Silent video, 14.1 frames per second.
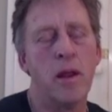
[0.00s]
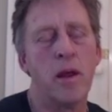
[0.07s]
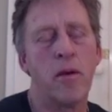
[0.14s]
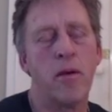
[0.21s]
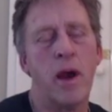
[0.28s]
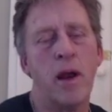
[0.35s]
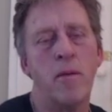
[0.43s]

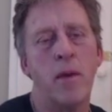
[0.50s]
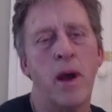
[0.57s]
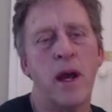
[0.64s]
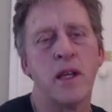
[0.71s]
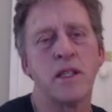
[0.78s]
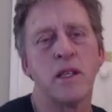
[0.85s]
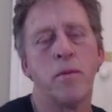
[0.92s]
The
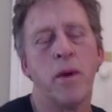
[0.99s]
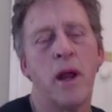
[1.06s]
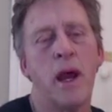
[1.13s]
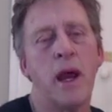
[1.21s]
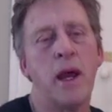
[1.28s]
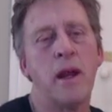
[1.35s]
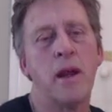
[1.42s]
Grandmaster
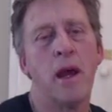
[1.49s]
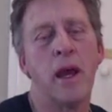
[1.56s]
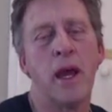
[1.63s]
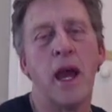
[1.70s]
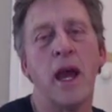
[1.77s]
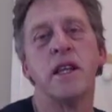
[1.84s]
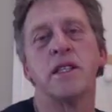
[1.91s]
played
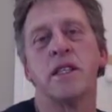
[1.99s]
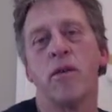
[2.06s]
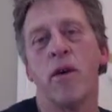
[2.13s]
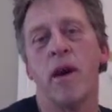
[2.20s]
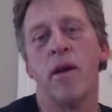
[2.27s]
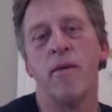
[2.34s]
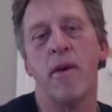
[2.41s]
against the
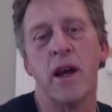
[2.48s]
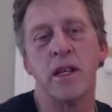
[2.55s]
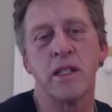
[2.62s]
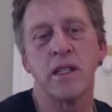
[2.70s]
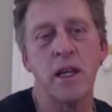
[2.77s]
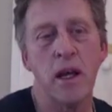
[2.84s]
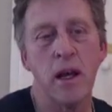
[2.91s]

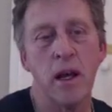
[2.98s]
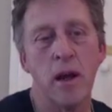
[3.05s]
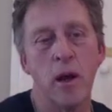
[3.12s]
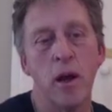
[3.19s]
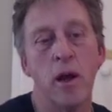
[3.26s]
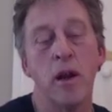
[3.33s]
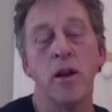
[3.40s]
Grandmaster
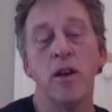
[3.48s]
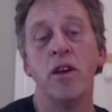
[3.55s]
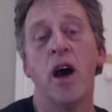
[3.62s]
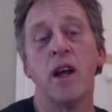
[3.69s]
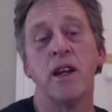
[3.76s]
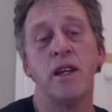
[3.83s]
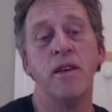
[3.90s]

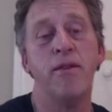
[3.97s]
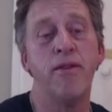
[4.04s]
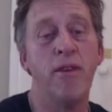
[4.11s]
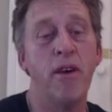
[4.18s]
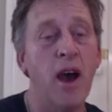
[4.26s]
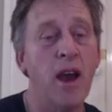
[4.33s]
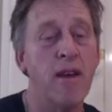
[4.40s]
knight
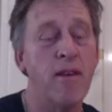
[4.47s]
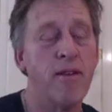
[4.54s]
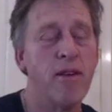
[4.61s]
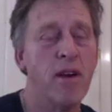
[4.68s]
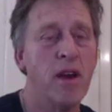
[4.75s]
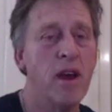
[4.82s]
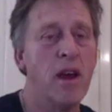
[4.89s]
e5,
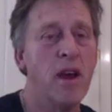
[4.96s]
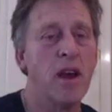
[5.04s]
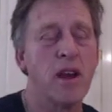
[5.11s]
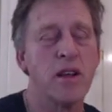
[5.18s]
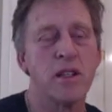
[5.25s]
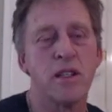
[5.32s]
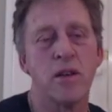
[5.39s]

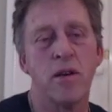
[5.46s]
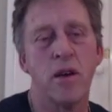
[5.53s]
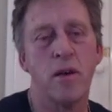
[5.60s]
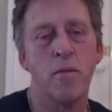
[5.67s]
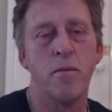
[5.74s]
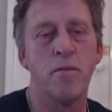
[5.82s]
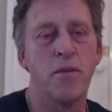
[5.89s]
because
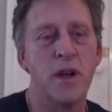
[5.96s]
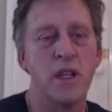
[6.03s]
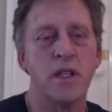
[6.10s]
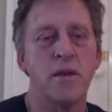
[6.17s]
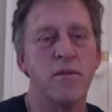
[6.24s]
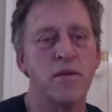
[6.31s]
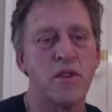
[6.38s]
the
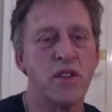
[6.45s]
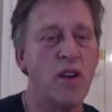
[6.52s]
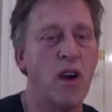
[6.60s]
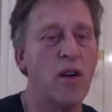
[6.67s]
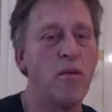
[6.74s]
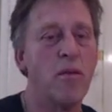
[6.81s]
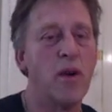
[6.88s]
bishop's
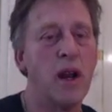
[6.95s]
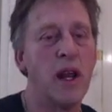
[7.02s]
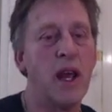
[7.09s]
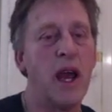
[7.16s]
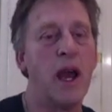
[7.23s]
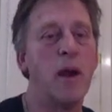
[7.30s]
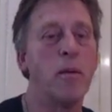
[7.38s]
not
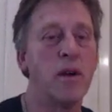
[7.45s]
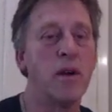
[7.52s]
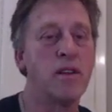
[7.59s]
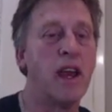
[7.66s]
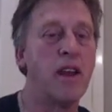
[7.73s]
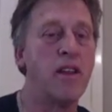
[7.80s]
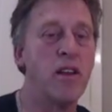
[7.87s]
really able to
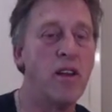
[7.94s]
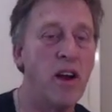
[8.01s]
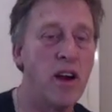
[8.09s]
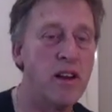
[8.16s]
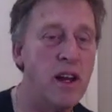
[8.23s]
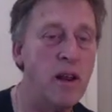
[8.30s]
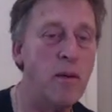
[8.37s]
take the
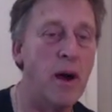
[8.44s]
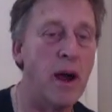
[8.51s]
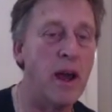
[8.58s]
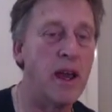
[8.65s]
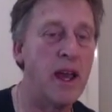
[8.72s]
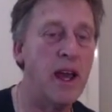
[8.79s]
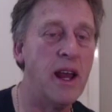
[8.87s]
knight
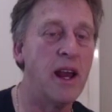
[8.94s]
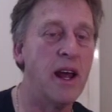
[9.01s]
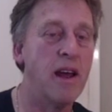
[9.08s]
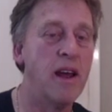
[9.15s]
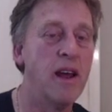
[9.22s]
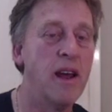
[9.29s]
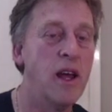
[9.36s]
anyway, can it?
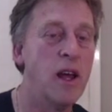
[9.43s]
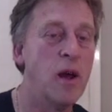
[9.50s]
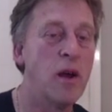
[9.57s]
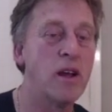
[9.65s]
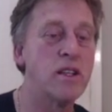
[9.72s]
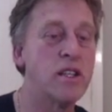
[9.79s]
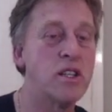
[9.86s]

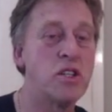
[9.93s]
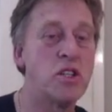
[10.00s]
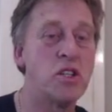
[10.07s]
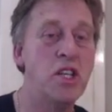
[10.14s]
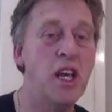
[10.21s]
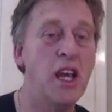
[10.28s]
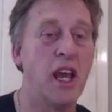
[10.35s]
Because it's
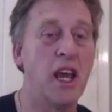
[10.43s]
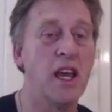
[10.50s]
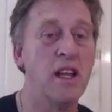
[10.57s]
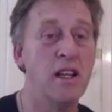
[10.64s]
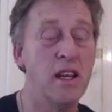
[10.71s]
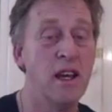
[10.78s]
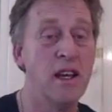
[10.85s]
check.
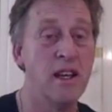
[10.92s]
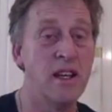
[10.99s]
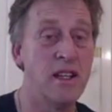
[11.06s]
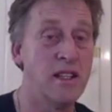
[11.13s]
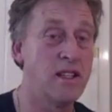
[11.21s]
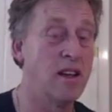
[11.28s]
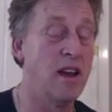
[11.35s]

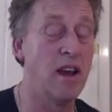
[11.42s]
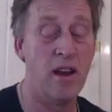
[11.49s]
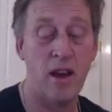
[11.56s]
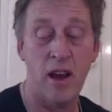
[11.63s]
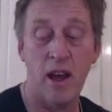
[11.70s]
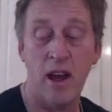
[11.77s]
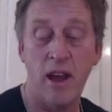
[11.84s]
So
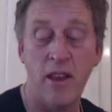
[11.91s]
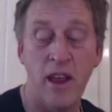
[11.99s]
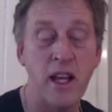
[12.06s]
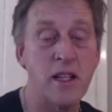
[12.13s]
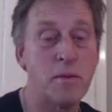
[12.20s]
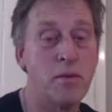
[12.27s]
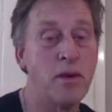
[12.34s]

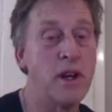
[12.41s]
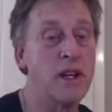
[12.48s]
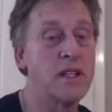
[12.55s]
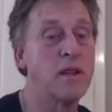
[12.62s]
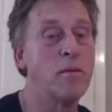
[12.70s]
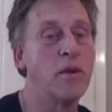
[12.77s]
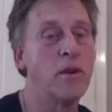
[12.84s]
that's pretty
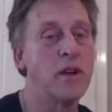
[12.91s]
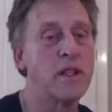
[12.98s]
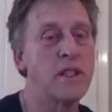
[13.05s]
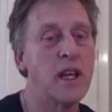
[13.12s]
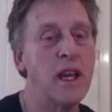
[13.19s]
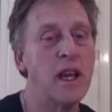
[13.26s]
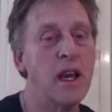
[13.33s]
simple to
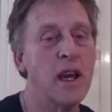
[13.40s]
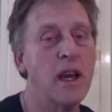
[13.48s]
see.